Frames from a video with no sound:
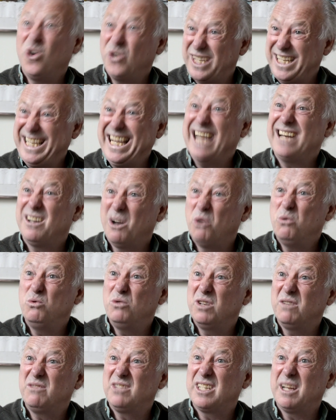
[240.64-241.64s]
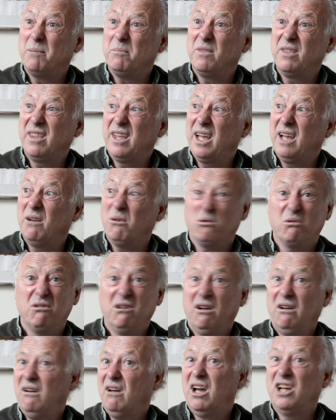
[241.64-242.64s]
to get hold of something or
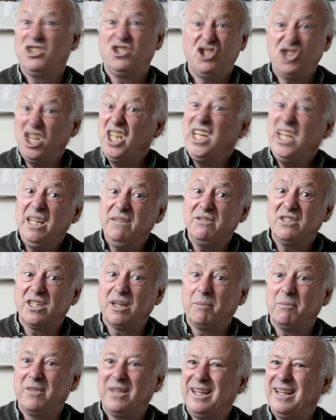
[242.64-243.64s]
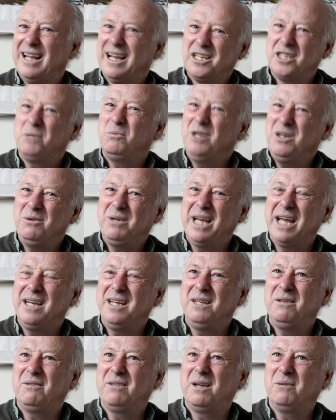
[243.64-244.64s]
achieve something. And actually, when you get it,
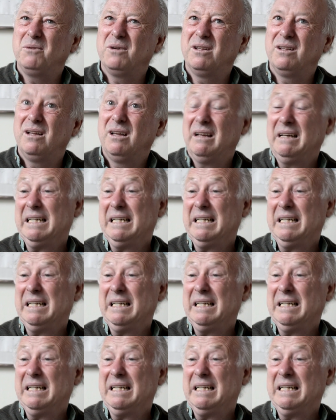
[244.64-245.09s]
you think, well,